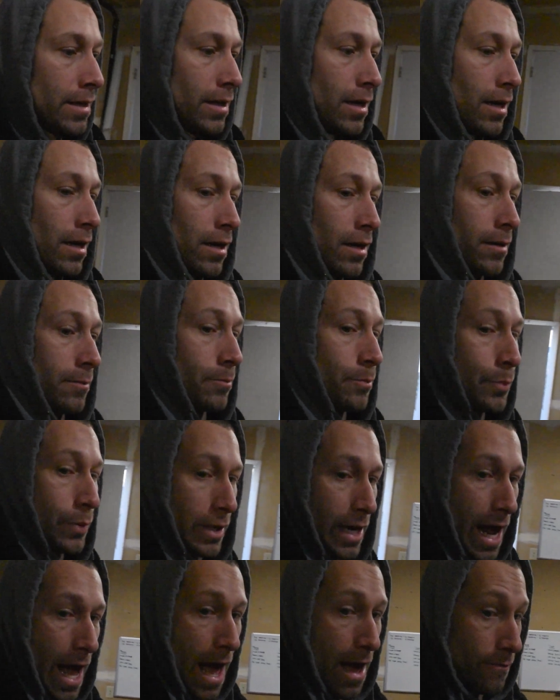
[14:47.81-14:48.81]

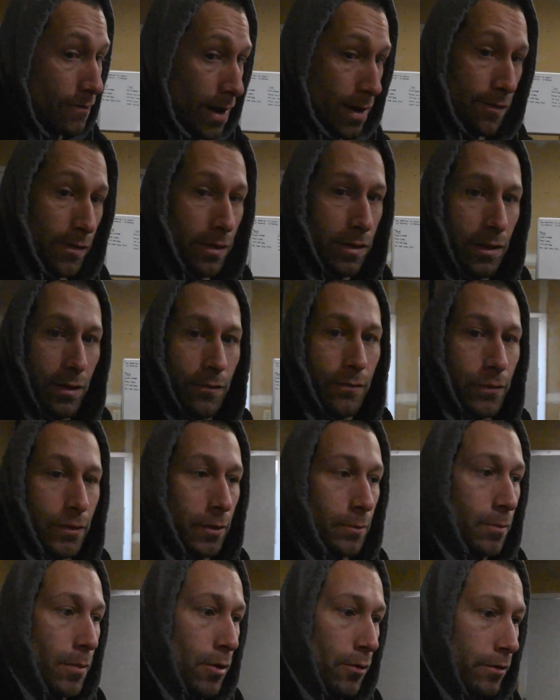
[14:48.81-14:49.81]
But I have everything for
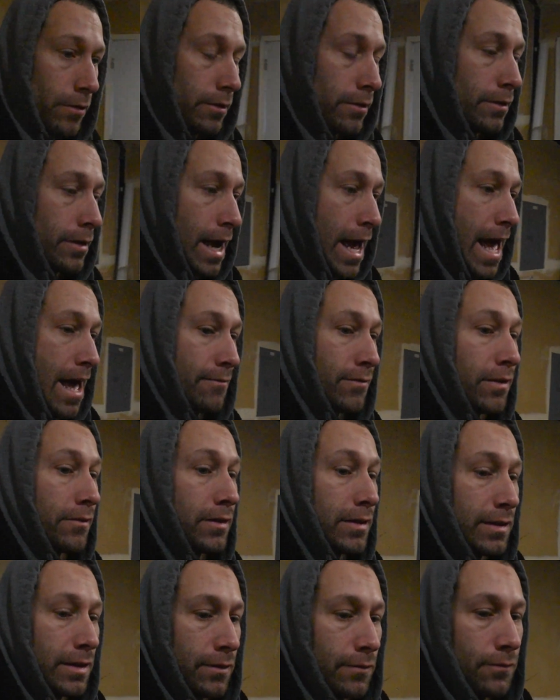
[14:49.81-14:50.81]
the motor, I have
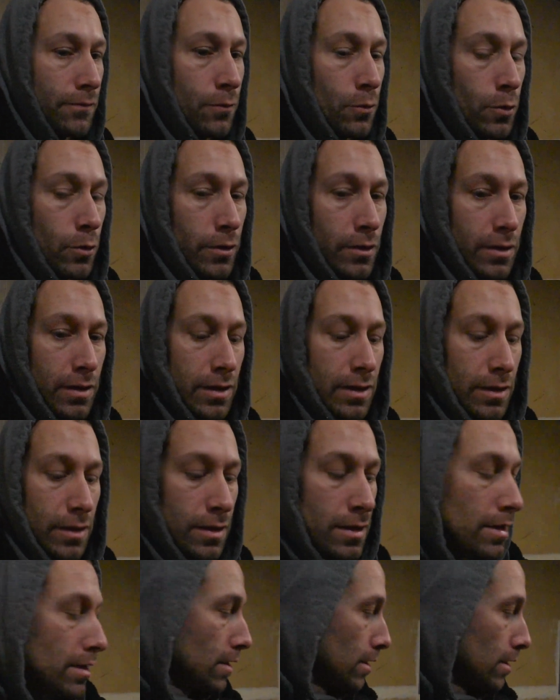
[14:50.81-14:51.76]
everything for the